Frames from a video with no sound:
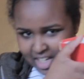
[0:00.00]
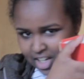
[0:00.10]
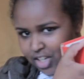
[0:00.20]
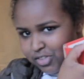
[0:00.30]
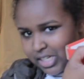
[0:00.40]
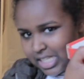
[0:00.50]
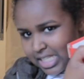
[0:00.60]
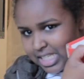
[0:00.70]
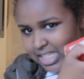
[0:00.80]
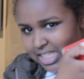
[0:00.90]
I don't know if you
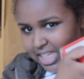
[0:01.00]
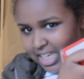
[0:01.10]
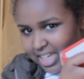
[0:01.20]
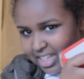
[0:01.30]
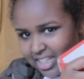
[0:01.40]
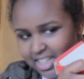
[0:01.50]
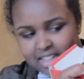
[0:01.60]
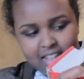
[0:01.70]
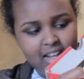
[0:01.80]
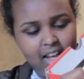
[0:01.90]
can see it.
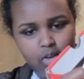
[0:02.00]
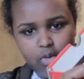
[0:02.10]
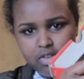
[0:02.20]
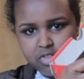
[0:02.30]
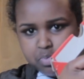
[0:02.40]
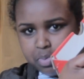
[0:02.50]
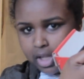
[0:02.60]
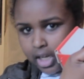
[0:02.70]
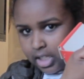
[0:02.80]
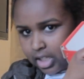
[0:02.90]
I don't want to
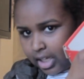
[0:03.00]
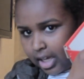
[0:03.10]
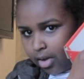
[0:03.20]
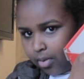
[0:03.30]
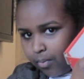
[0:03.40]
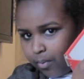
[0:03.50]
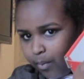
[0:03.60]
spill anything out.